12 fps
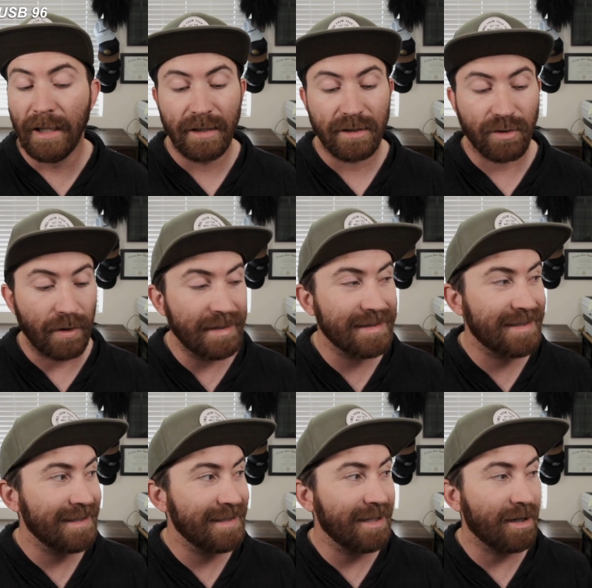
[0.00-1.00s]
So
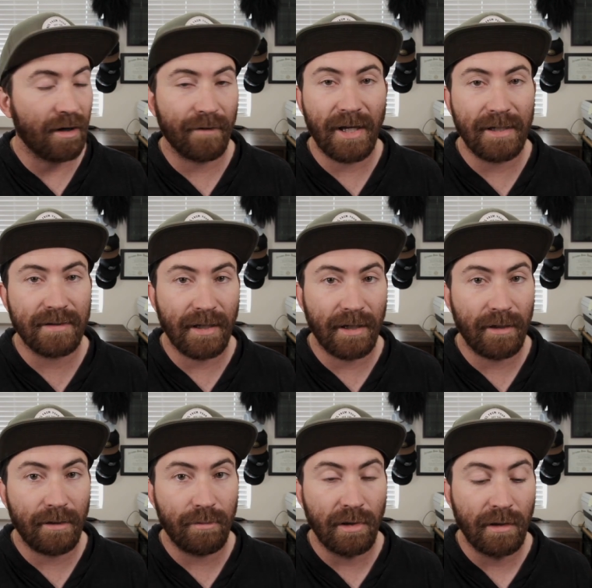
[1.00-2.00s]
instantly off that
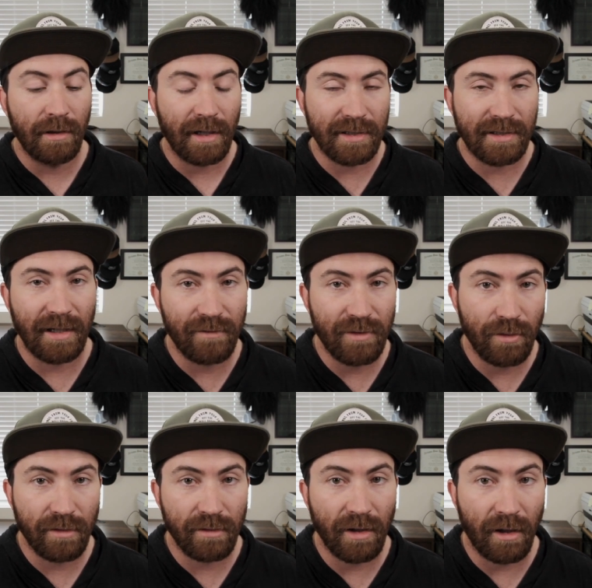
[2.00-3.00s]
setup, I save
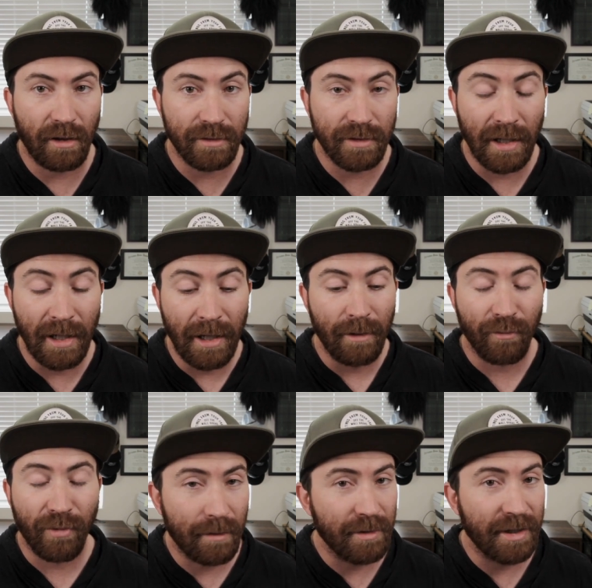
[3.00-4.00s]
$200,
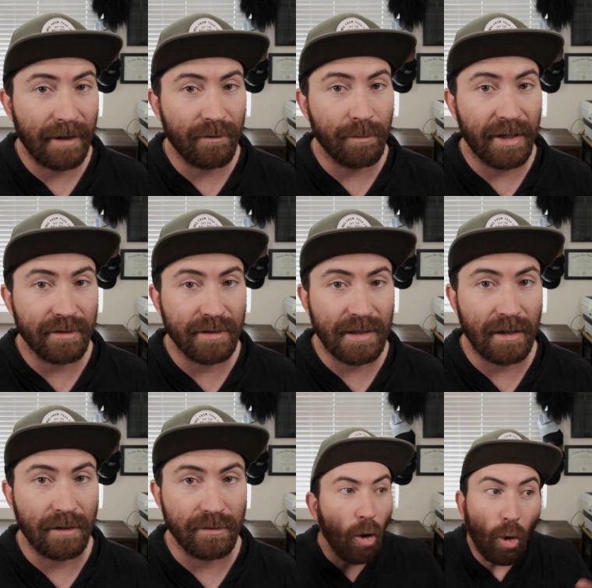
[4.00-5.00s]
probably have a better sound.